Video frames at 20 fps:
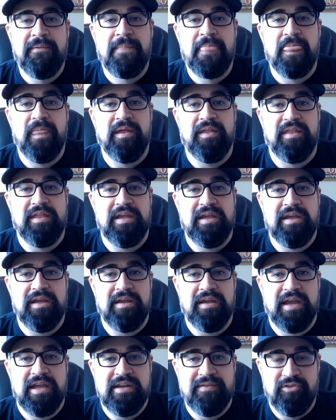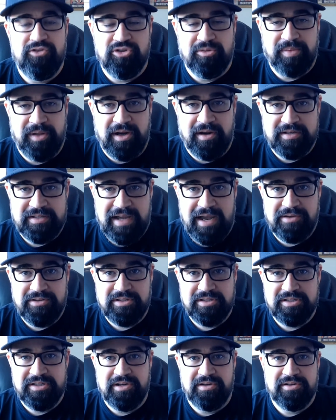the individual players'
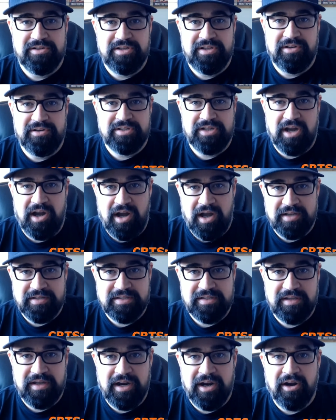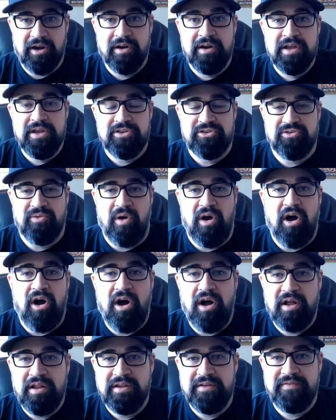houses, there's costs there. So
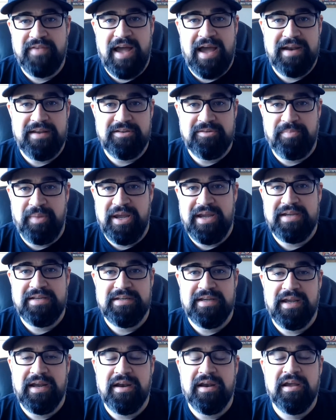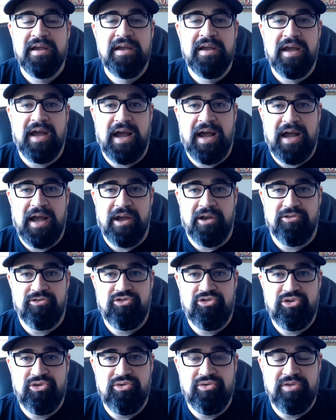all of that is baked in
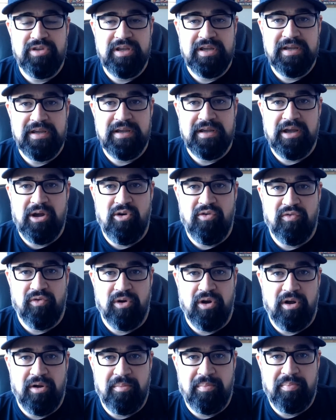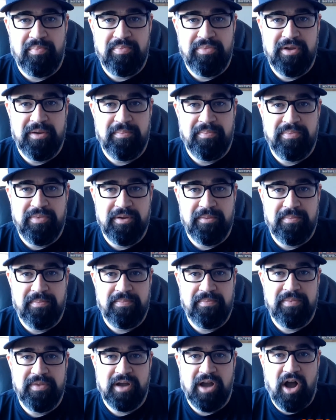to the overall
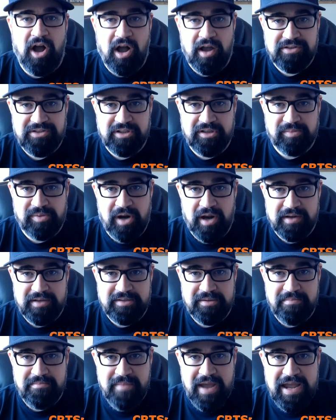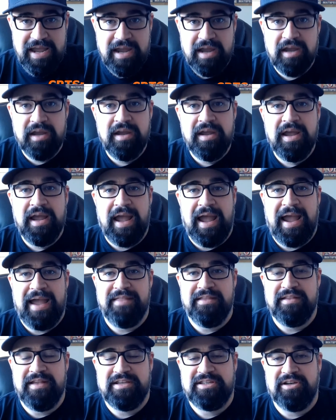the cost of the product to make.
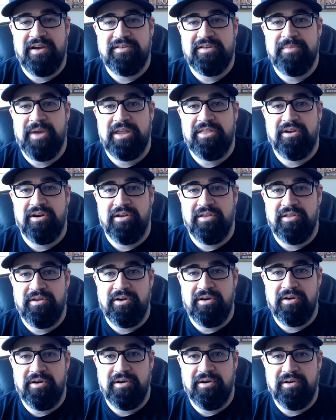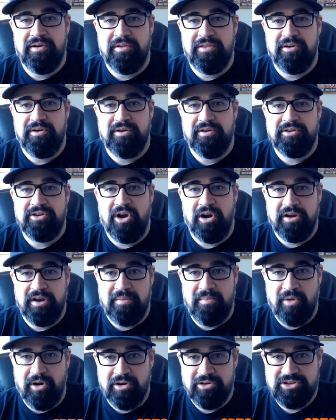And then they still have to make their
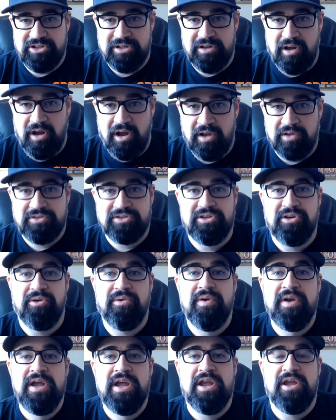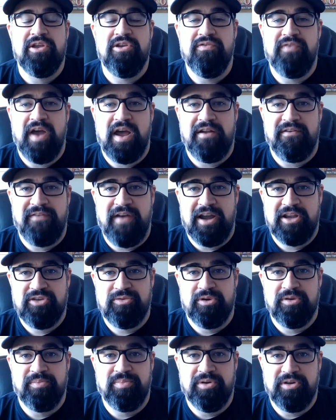target margin. Also, you've got to
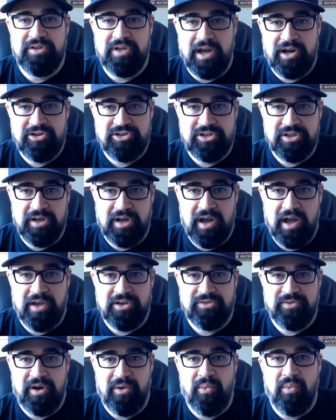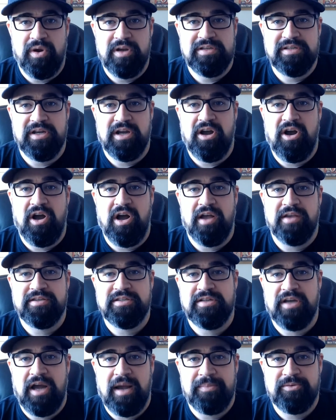factor in production costs, right? What does it
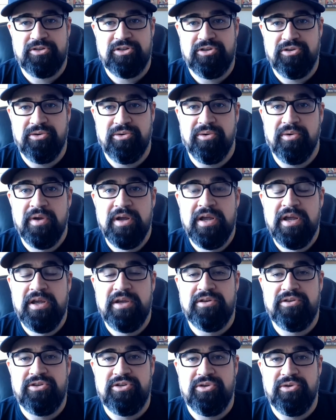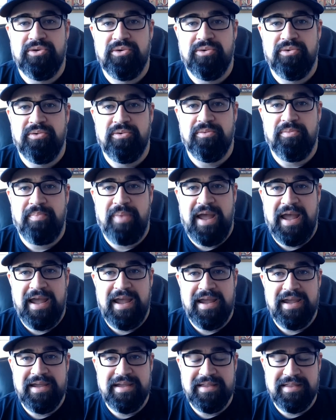cost Topps to
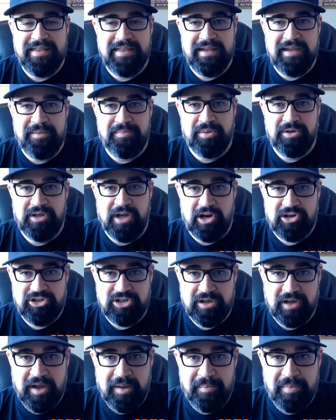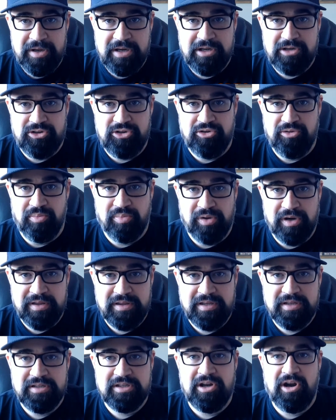pay the production company to
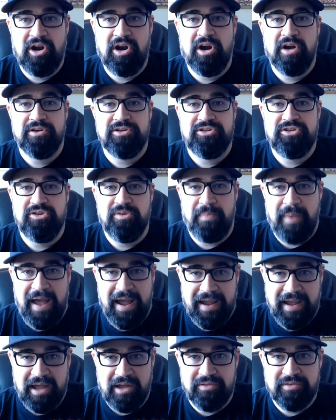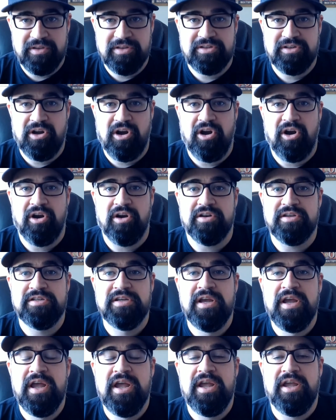print these cards, to pack out these cards?
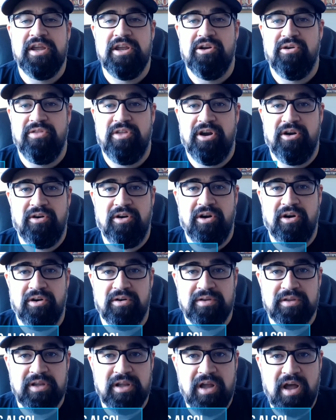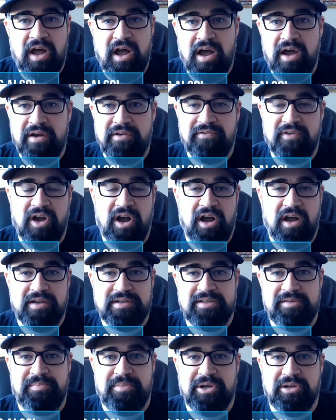You know, there are a lot of
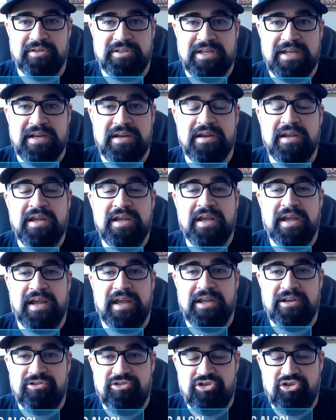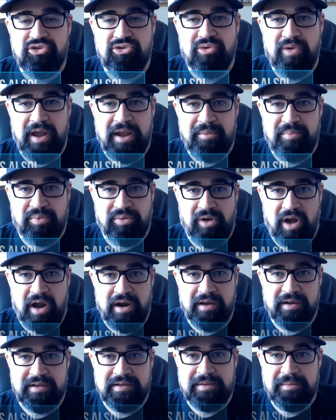costs built in into a
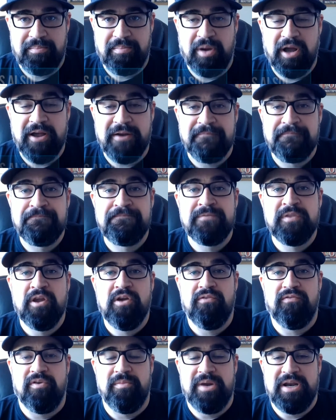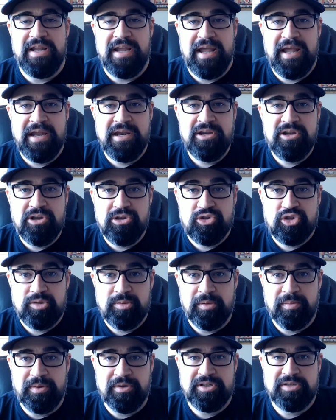product. But from an end
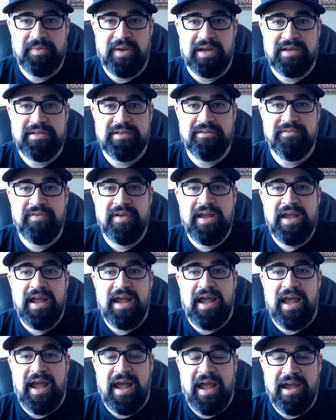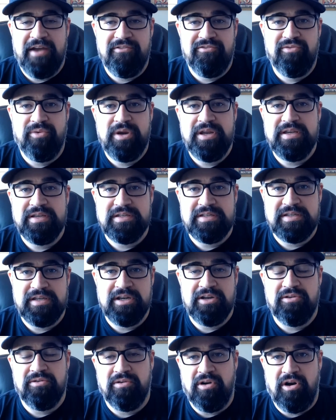consumer perspective, every
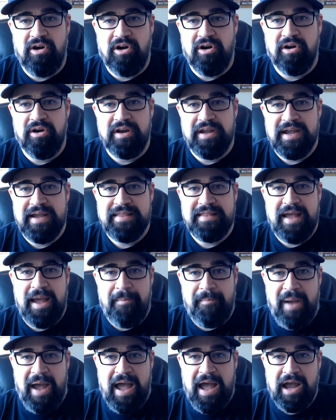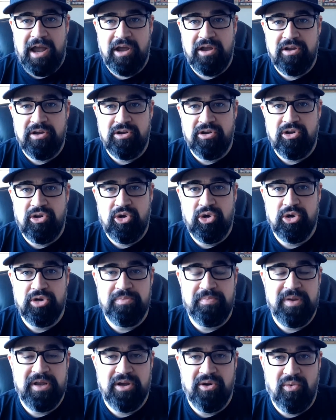single card in that pack
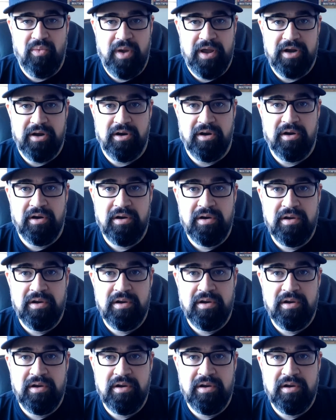could be a winner.